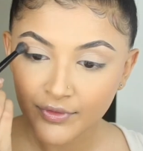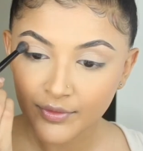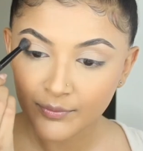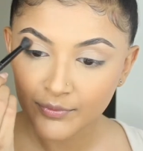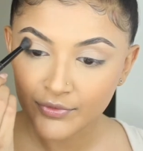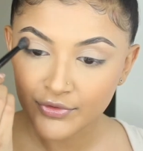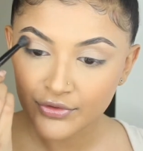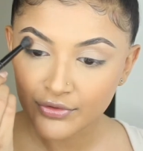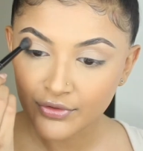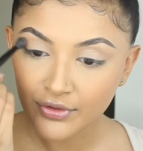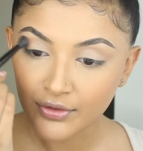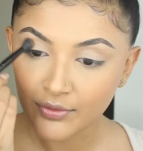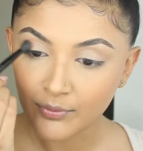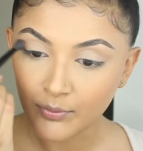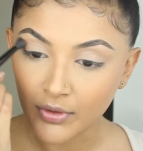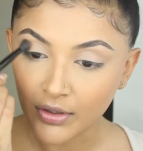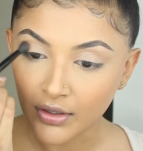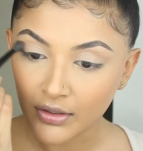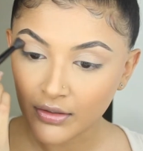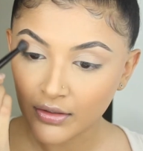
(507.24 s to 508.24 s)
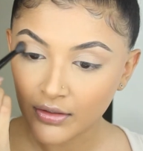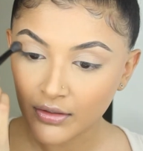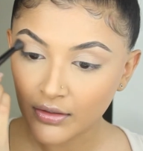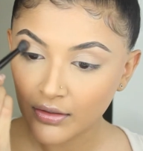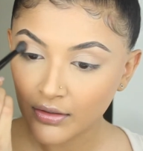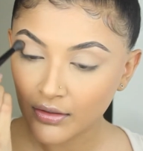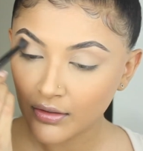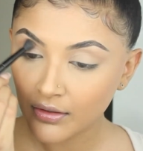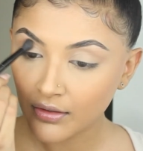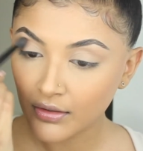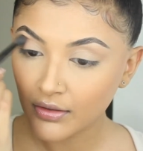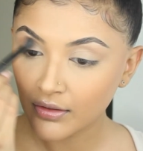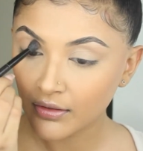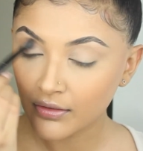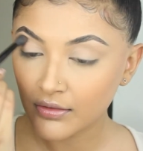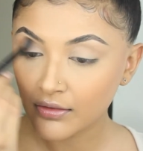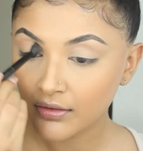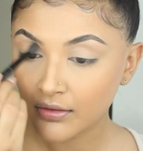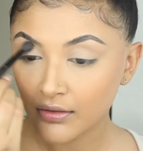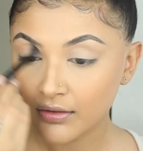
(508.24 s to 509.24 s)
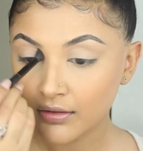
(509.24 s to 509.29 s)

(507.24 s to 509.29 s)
I'm just going to work it like